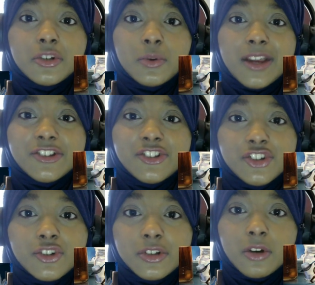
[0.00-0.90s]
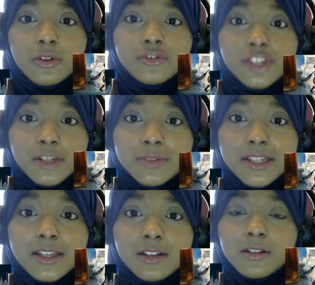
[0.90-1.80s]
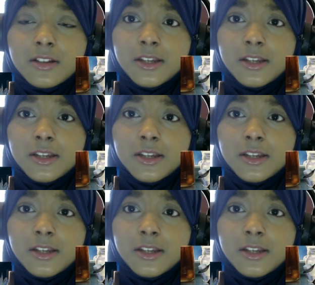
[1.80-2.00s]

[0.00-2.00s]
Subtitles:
to a Studio Ghibli,